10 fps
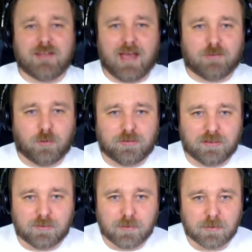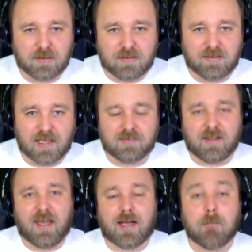I sourced this on WCCF
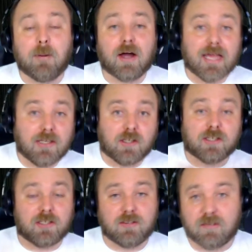Tech, but hey, look,